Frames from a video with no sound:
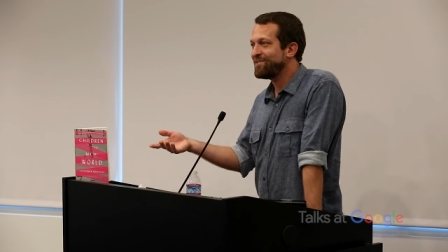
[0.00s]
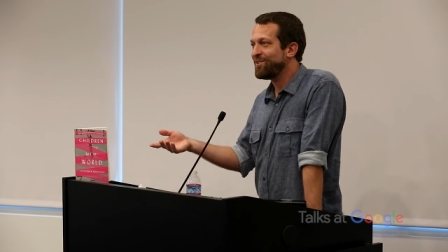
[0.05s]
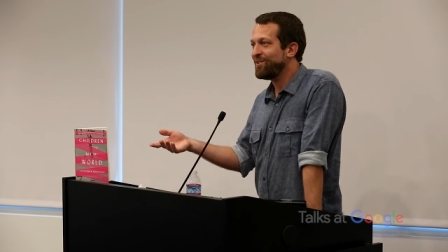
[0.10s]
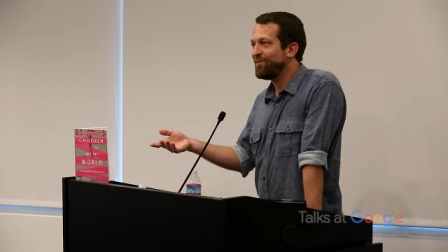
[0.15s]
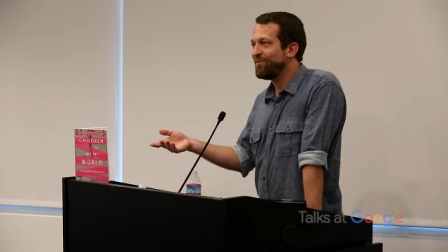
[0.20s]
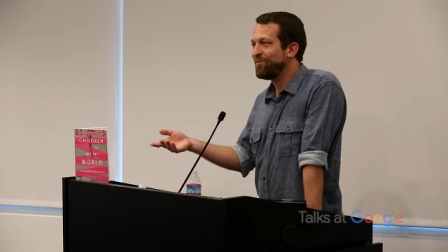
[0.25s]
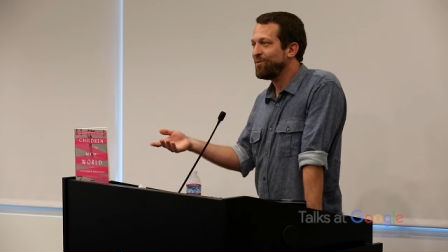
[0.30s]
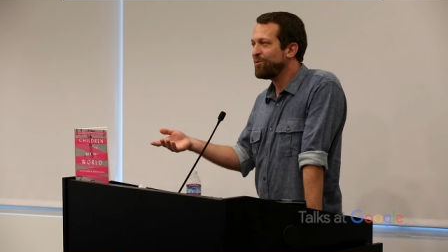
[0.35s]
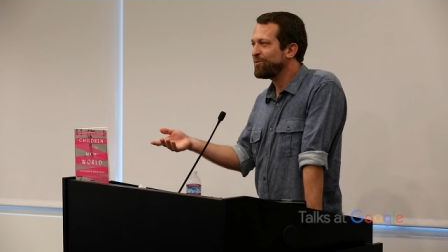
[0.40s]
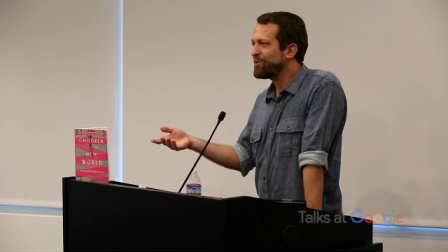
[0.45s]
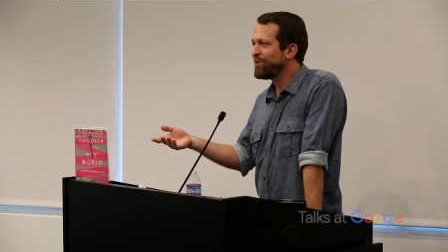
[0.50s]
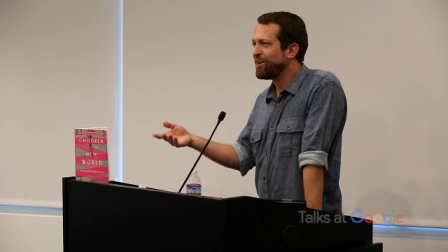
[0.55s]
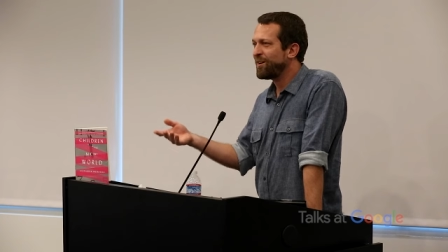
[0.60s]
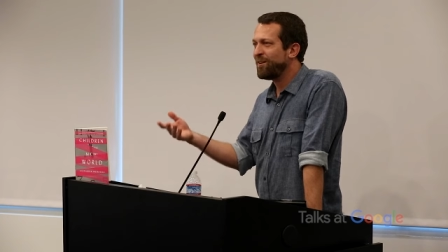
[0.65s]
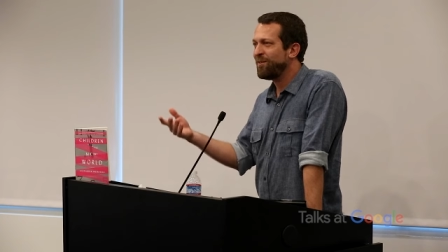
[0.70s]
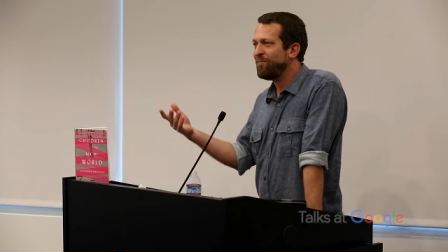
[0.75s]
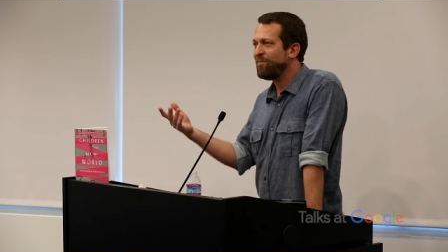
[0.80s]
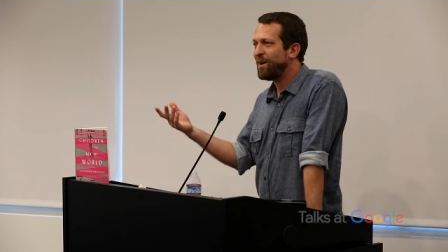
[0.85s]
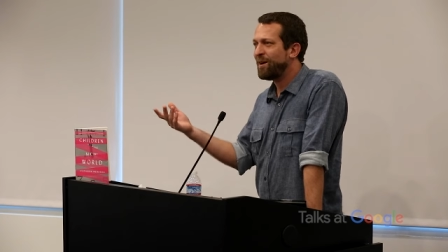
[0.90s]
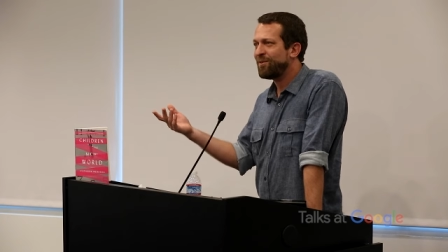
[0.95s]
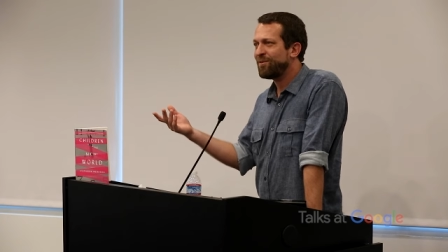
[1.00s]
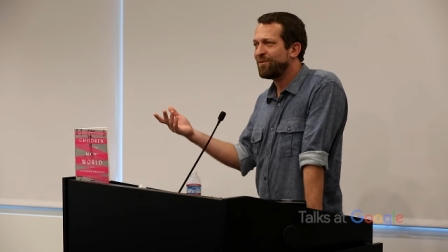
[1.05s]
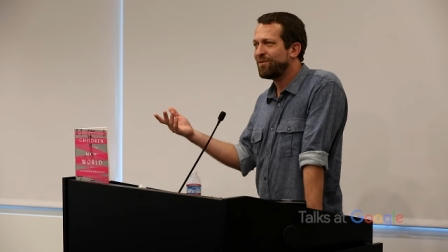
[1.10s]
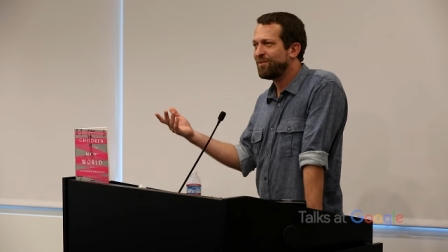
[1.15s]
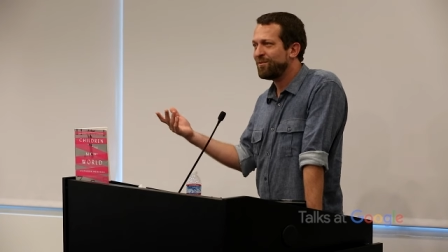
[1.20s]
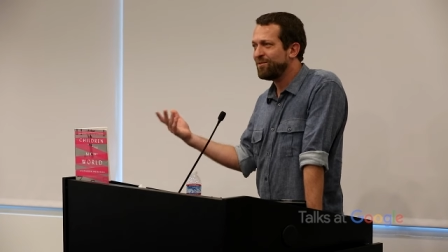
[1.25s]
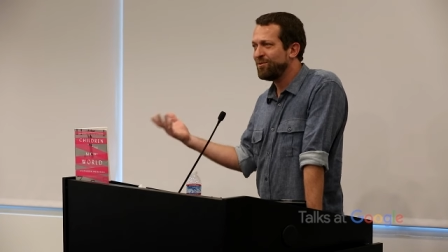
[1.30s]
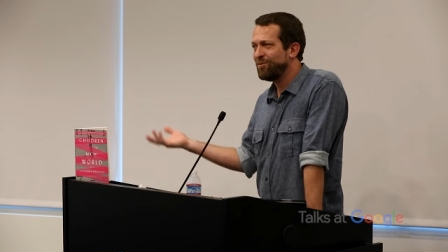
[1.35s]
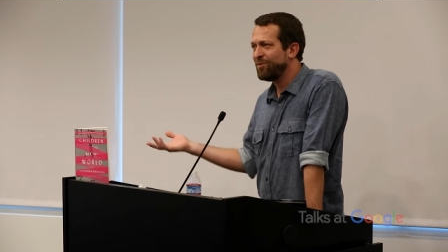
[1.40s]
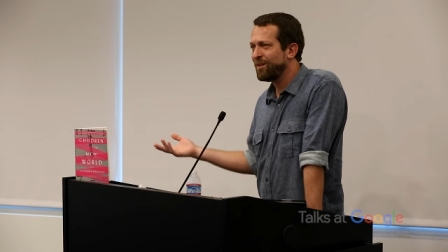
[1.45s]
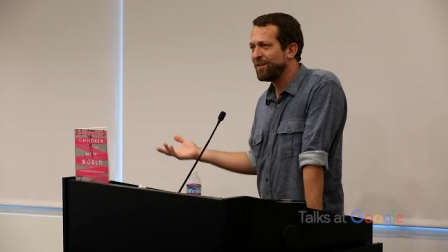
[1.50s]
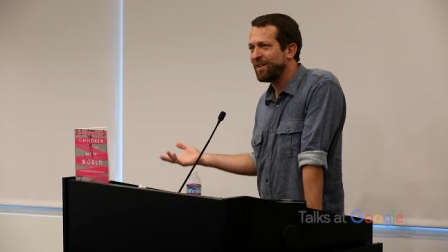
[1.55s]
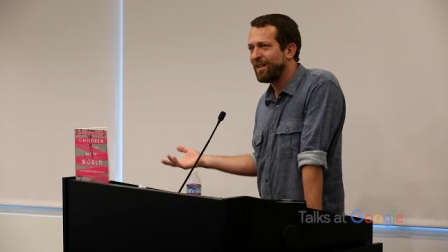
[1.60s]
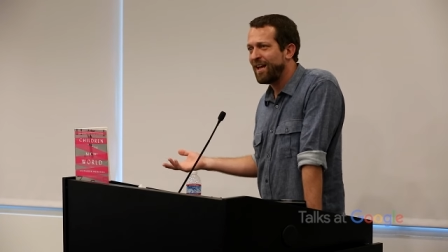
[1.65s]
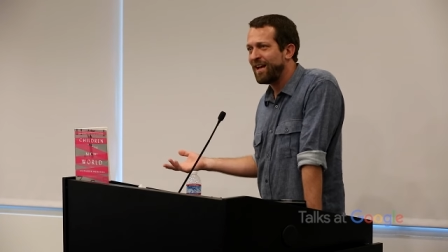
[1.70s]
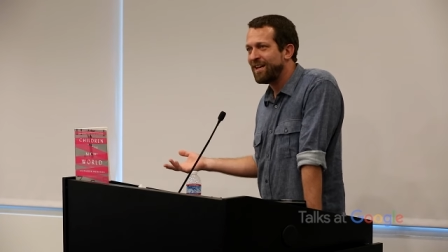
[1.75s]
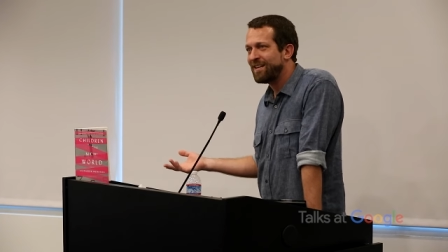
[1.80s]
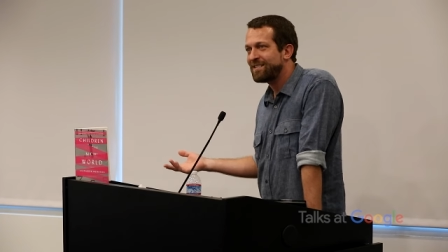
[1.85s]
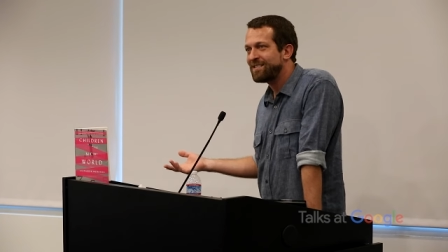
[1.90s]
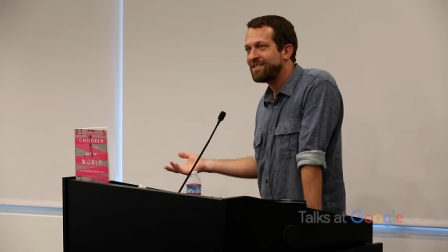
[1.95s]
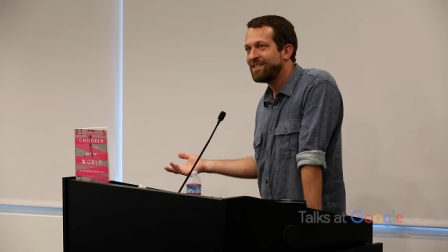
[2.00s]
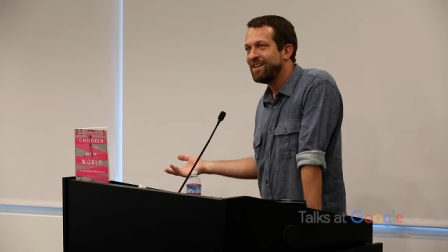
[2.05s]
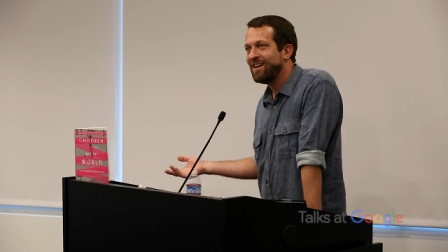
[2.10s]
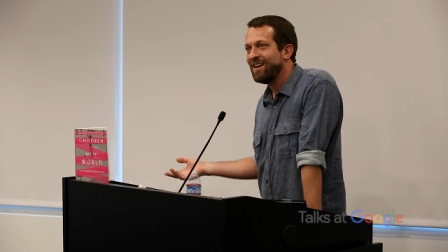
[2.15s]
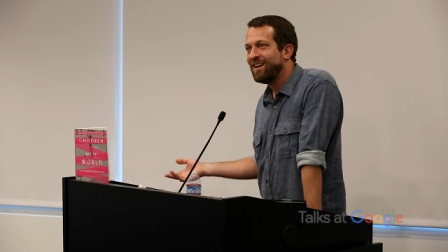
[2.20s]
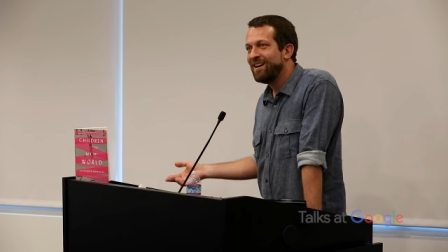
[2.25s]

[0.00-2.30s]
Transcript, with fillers: So we were talking about Google Glass